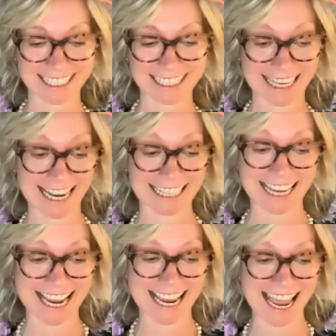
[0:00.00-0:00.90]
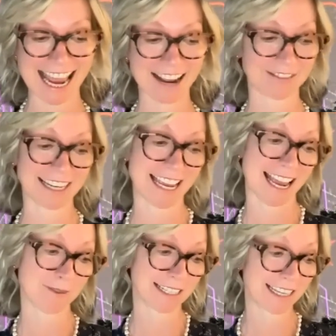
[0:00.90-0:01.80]
let's say NFT
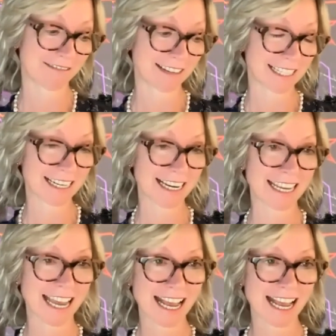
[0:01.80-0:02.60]
NYC recently.